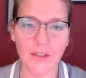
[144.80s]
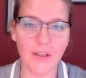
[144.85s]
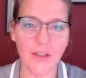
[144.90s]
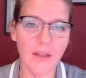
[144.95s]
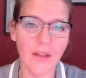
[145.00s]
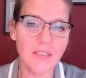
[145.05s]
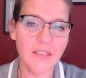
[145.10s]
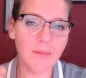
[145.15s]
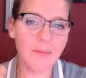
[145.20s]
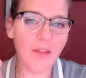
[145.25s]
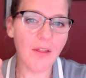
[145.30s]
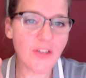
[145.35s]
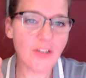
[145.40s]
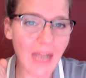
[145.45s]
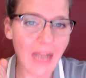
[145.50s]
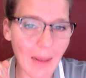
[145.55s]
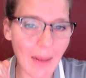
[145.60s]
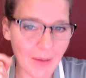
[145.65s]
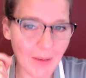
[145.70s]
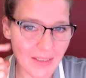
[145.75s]
Some other
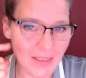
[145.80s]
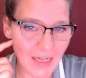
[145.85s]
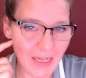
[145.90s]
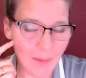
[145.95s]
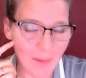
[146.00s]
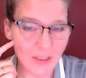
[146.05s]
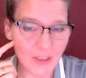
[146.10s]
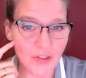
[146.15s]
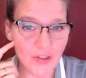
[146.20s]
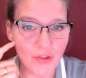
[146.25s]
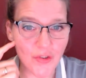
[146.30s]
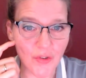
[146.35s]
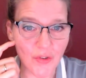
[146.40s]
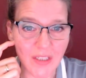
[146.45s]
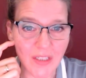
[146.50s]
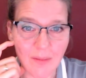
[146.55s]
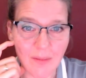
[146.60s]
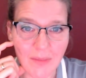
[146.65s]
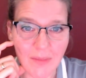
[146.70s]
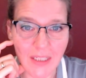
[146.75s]
topics that I'm
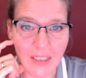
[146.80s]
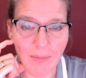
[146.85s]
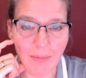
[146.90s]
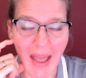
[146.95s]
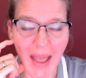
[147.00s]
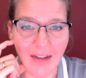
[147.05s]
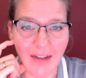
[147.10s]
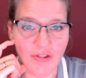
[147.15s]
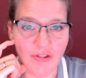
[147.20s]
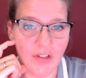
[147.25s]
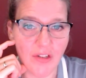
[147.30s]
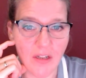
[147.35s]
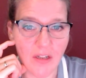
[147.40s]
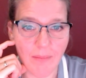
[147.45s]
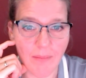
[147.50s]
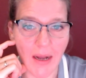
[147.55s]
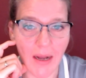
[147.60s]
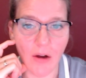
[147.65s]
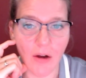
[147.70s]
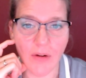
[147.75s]
extremely passionate
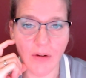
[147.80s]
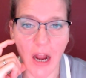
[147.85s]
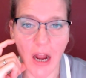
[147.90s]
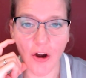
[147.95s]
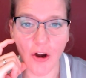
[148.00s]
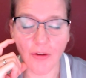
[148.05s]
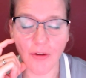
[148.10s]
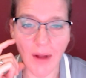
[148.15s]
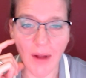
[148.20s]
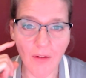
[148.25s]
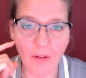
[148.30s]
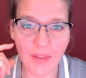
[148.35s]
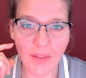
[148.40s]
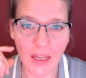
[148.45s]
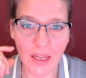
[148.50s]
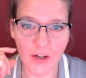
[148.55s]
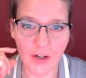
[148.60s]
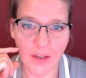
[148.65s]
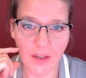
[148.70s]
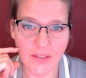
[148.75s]
about are around the
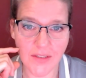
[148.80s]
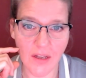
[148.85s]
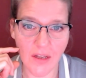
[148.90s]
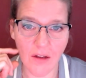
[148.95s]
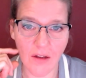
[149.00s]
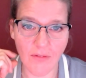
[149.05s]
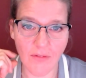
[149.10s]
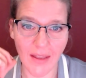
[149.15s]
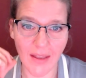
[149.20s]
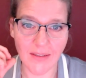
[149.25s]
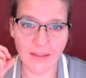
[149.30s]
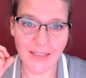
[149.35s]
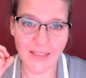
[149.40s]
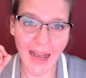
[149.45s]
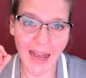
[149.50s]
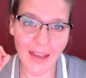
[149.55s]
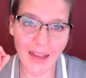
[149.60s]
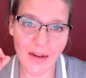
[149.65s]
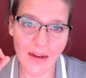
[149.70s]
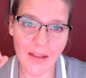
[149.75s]
areas of
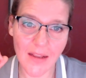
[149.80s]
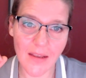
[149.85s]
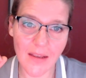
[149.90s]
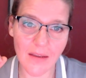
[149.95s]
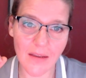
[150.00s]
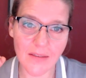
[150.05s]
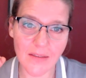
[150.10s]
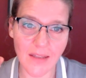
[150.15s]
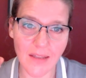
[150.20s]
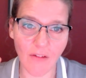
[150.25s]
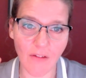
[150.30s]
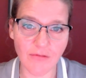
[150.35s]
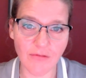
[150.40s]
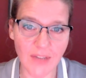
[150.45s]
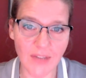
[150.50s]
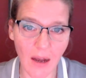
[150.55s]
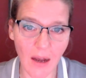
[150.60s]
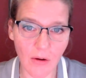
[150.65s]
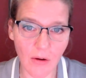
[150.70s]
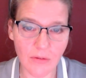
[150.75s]
anxiety,
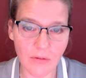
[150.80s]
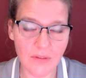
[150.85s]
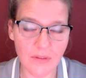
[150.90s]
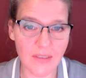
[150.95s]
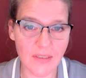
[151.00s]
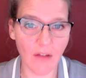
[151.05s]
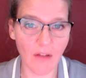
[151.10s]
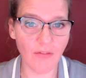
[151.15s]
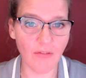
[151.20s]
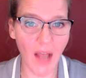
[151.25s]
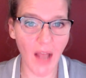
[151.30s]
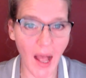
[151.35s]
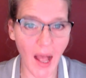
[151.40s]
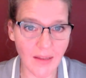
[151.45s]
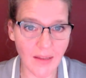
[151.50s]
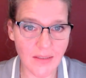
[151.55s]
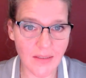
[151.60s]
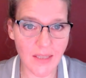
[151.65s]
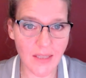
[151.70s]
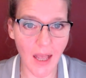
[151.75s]
self-doubt,
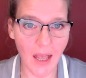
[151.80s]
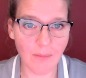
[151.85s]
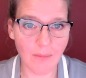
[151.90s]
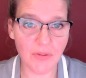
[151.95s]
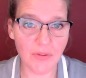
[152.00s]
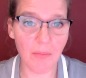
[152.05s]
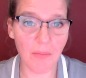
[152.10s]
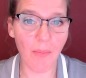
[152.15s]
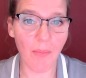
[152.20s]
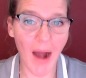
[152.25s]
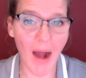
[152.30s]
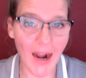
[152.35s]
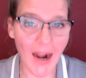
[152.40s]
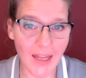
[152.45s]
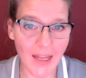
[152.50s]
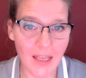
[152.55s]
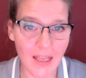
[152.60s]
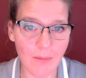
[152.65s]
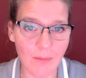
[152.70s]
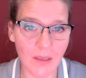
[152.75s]
self-concept,
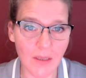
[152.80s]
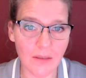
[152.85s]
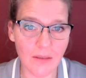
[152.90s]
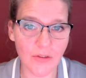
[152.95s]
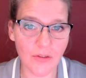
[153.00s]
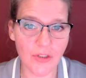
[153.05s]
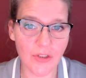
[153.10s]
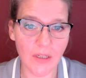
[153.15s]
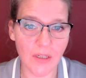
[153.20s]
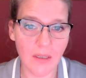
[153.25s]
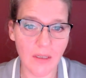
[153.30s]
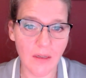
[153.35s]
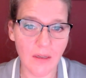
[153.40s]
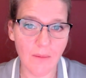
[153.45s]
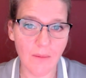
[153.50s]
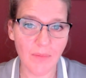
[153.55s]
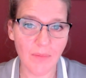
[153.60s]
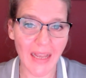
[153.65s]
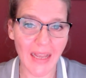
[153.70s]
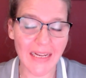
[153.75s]
body image,
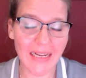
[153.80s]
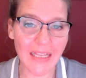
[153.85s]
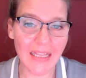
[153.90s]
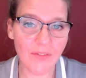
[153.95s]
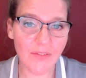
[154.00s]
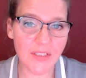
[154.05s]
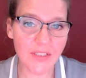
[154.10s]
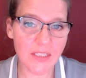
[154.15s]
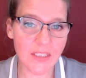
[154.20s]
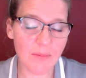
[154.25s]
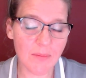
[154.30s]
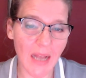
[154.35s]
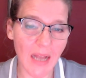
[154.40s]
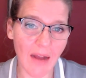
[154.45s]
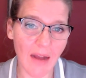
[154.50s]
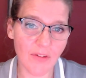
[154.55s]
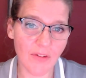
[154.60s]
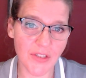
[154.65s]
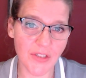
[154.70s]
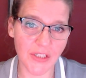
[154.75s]
and even some
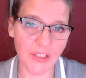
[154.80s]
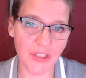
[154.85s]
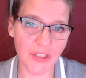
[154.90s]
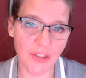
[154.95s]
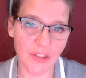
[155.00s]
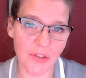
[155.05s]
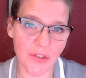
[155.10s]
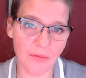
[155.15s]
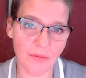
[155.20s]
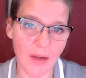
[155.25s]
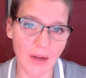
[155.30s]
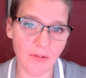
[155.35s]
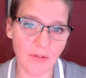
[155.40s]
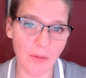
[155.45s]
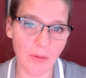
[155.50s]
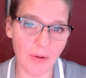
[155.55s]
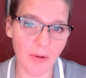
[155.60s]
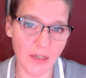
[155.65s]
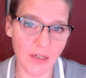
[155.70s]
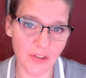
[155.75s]
conversations around
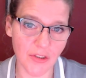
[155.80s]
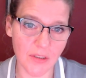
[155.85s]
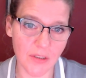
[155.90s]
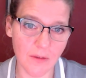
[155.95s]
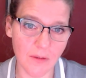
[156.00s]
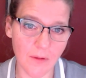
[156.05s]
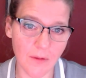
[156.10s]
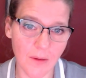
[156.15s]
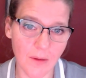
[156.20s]
depression.